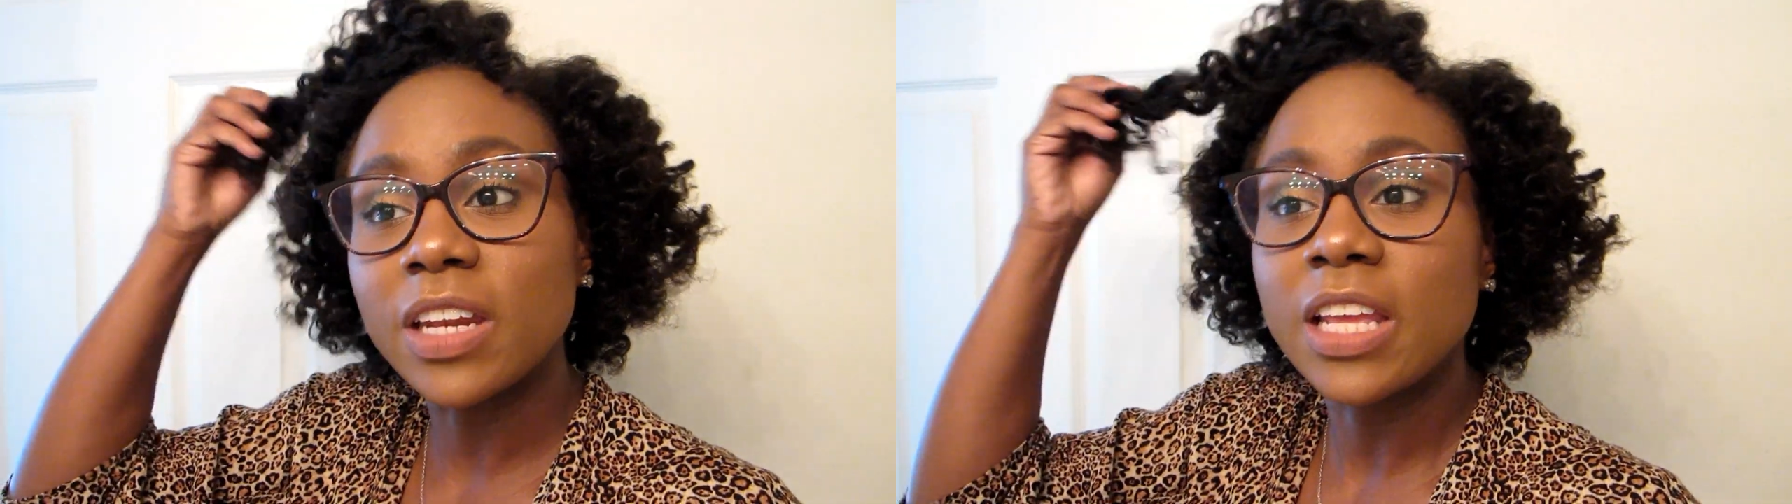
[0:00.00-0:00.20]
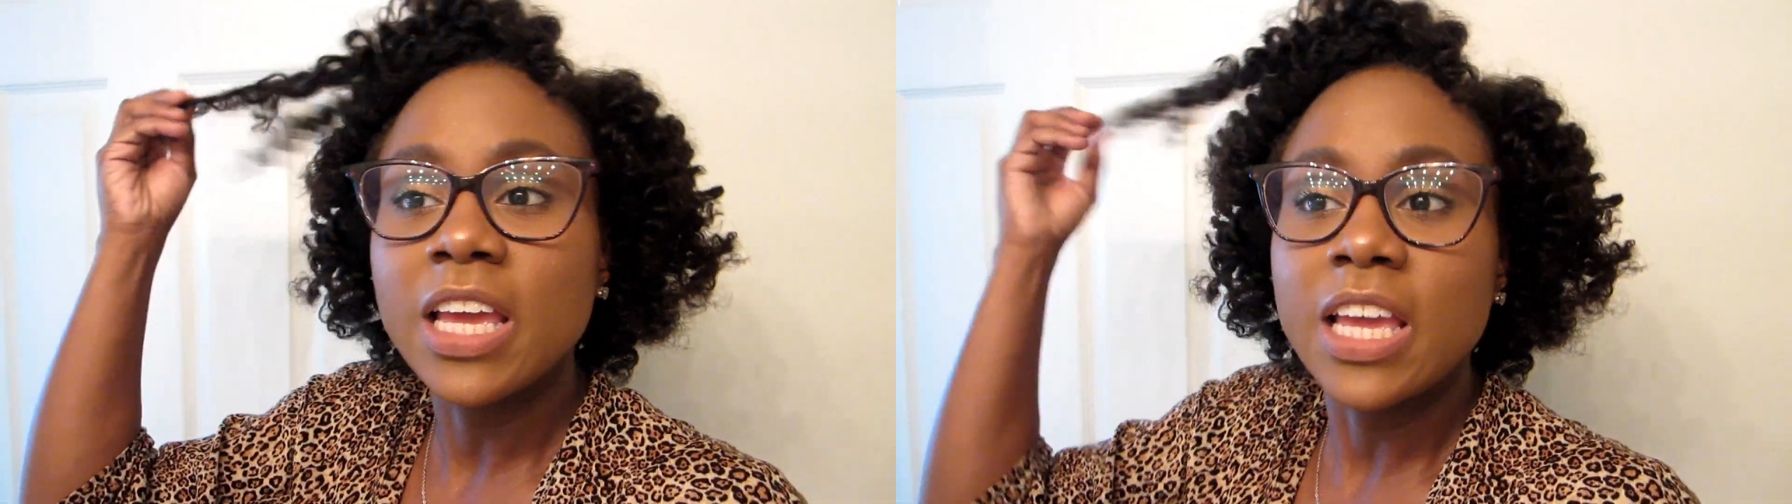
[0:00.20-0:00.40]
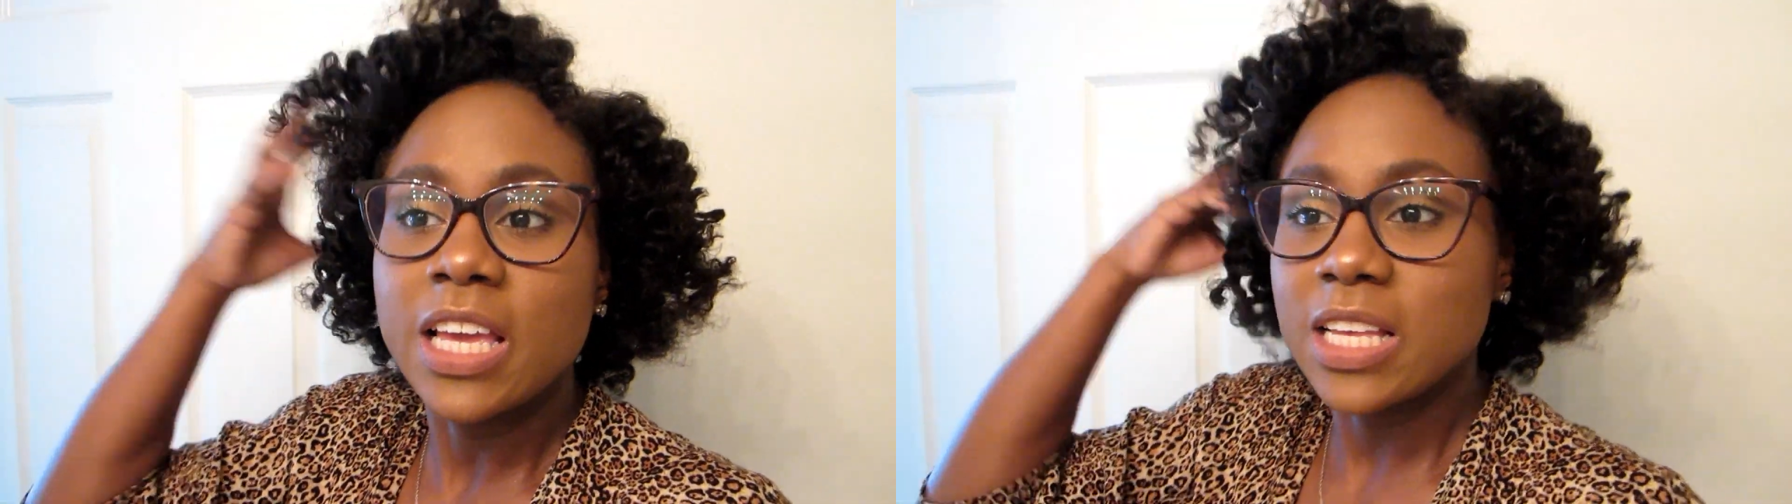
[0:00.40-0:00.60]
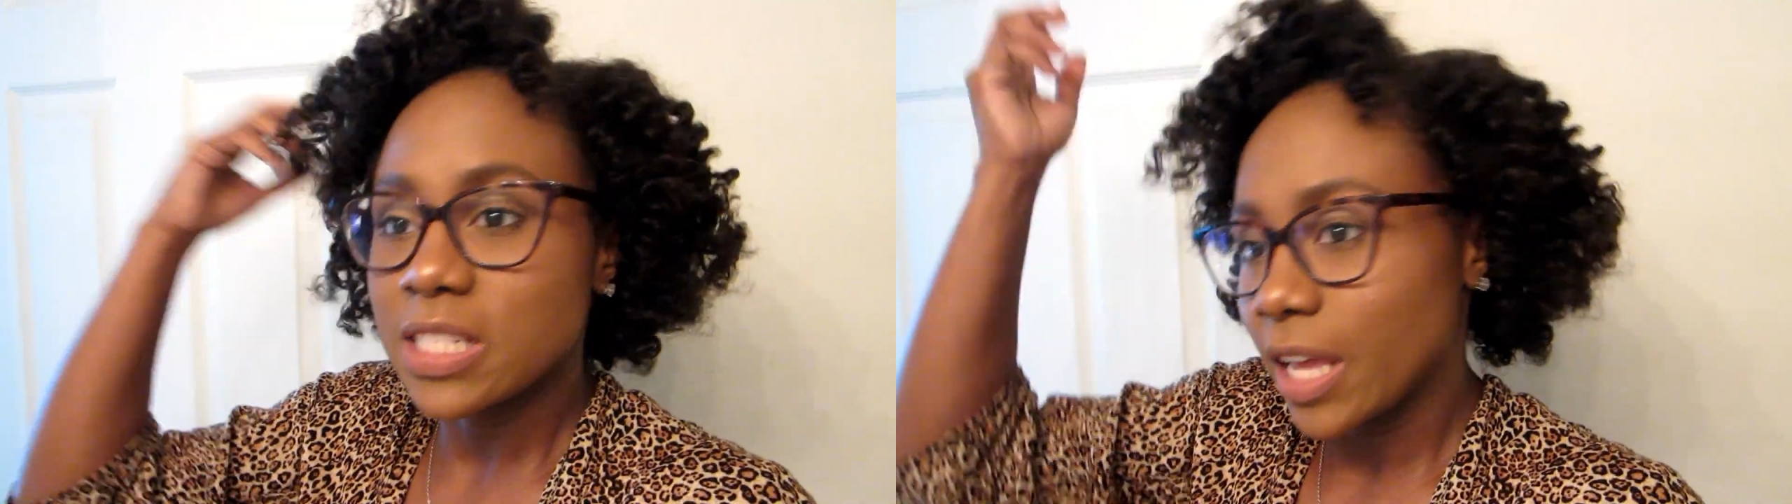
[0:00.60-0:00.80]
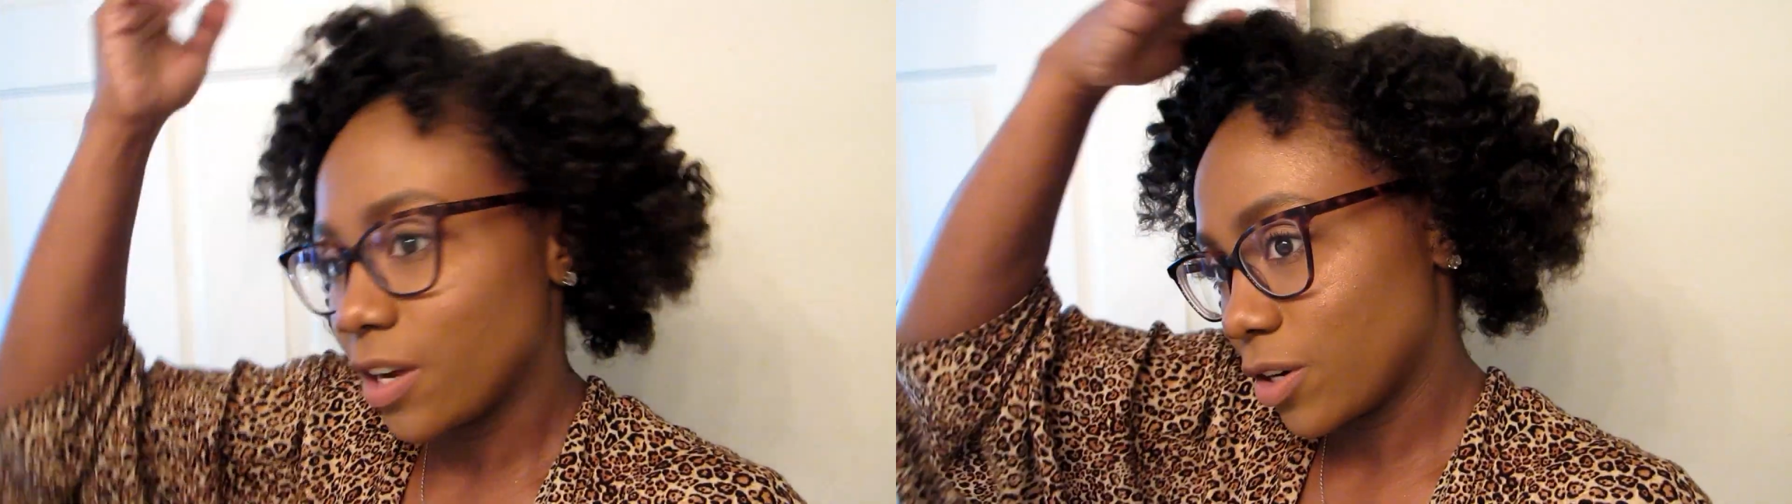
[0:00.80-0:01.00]
And
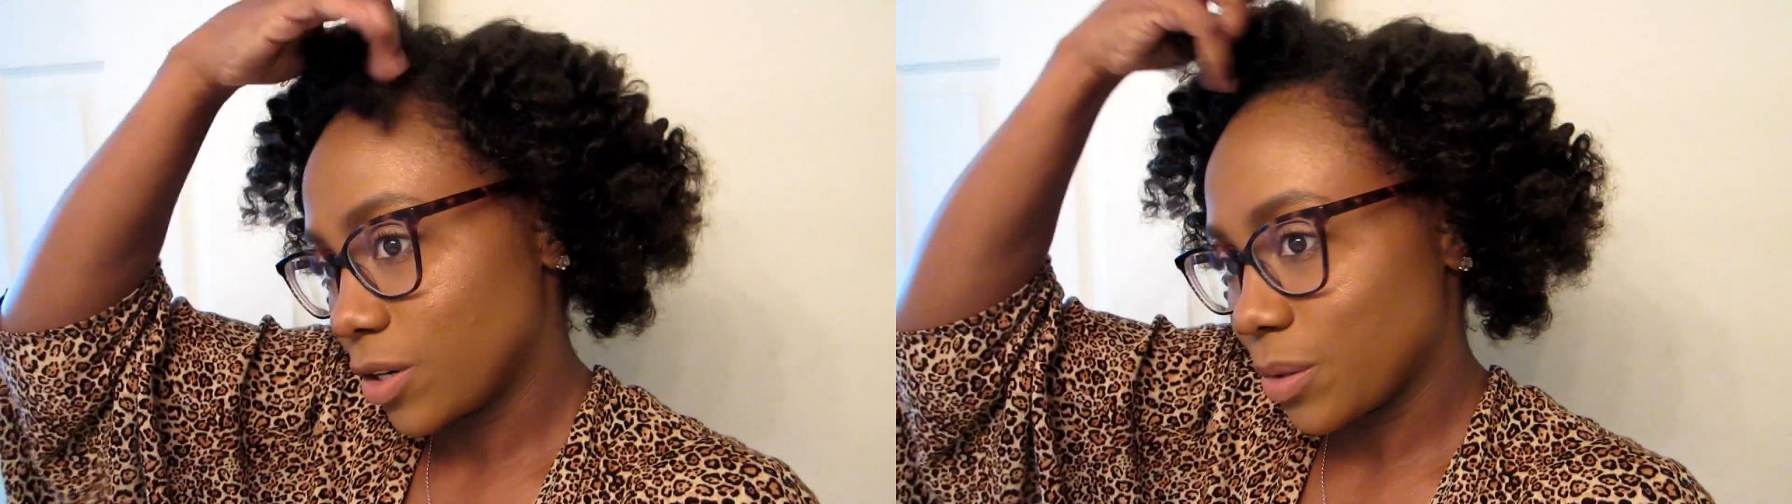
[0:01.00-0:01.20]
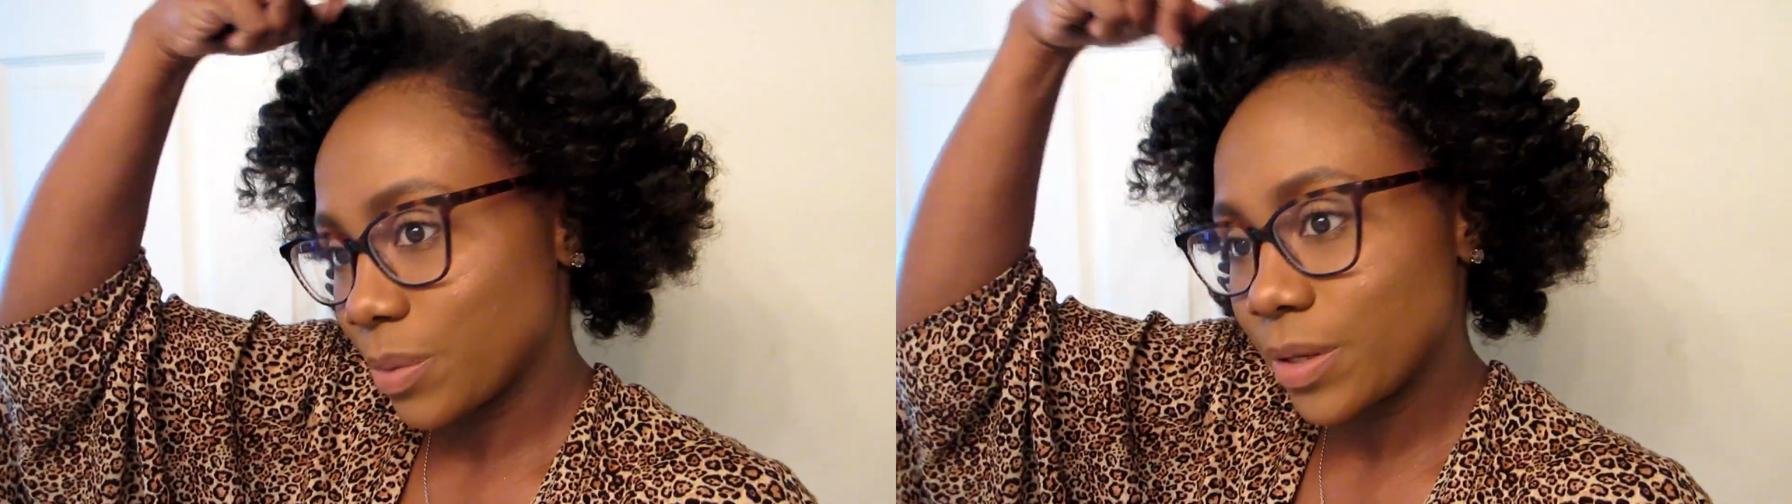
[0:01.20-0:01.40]
it's like, girl,